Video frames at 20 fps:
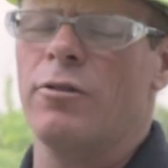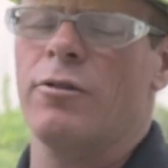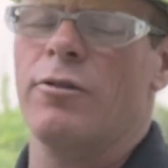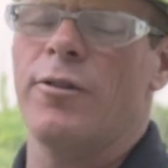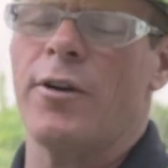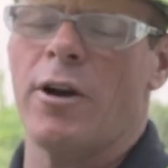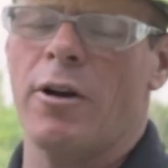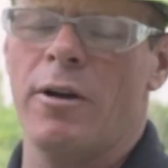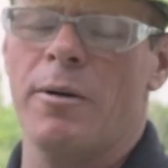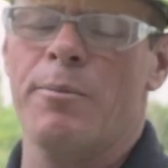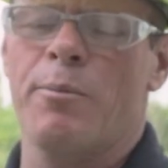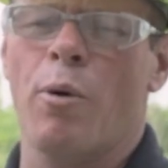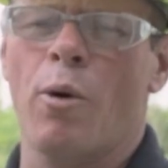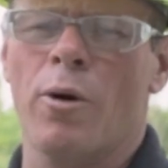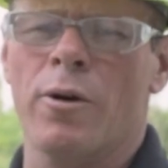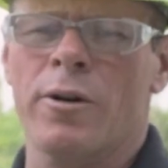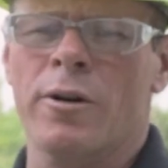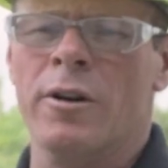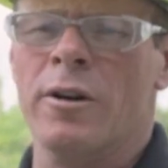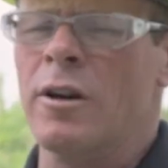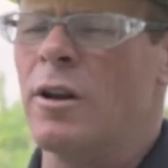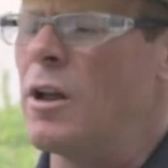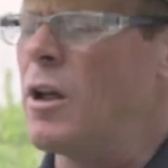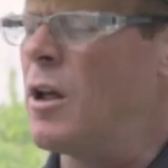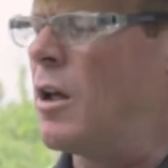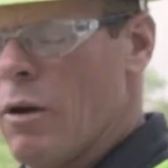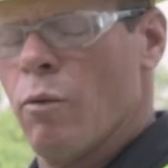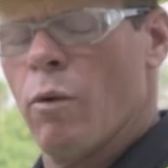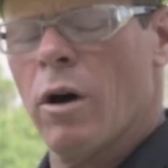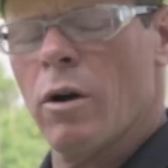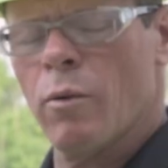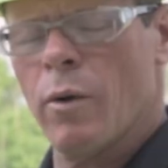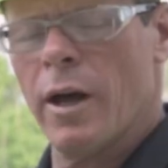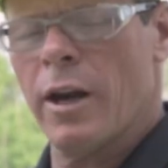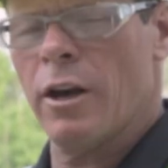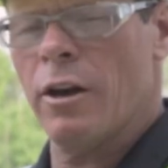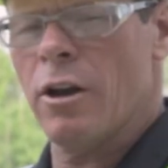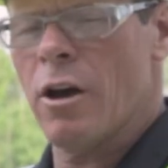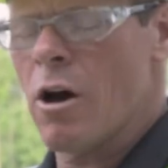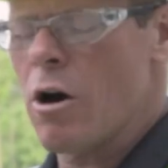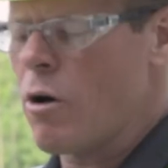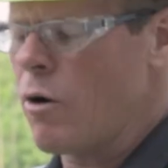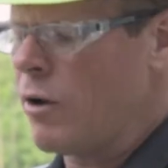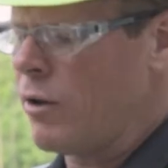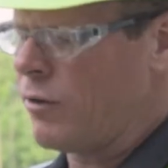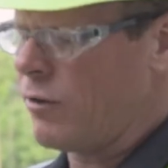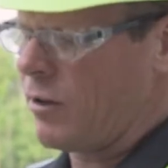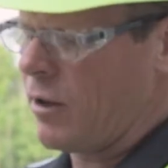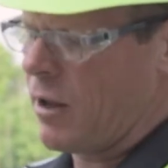is very important. And one way to know is